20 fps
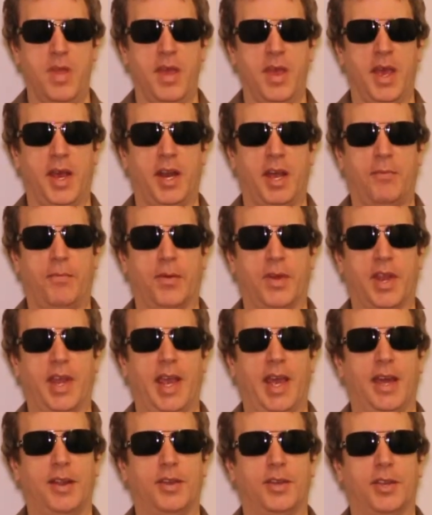And I
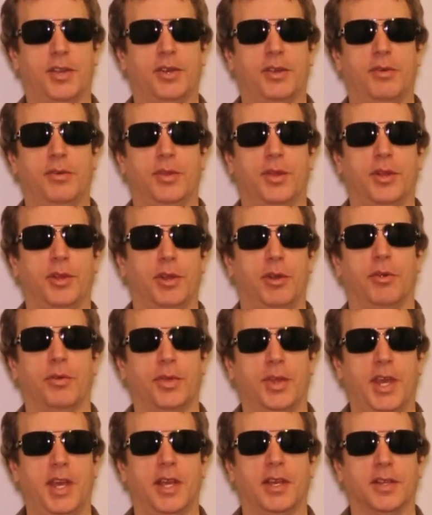forget to do the little
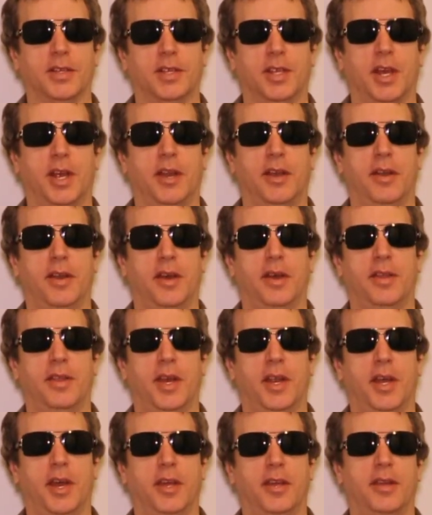things that
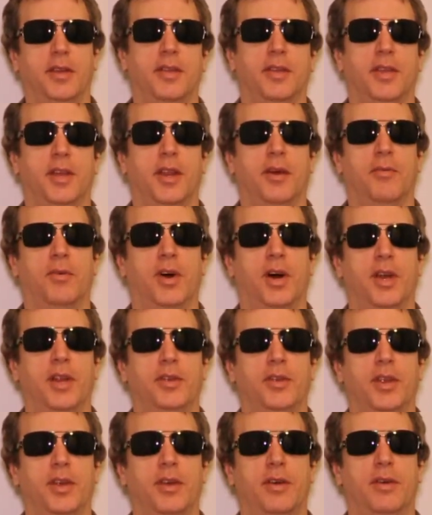I want to
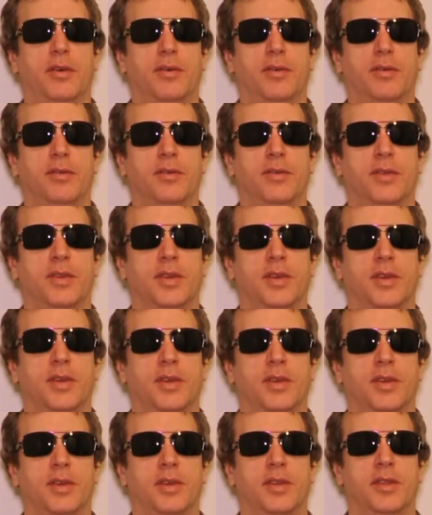do,
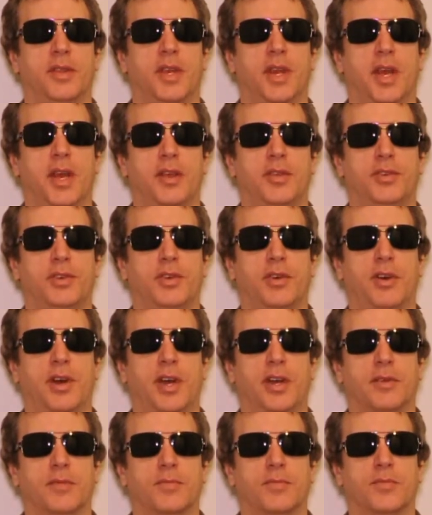that I
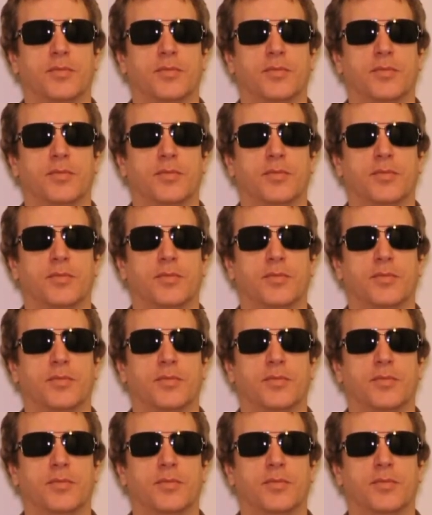enjoy.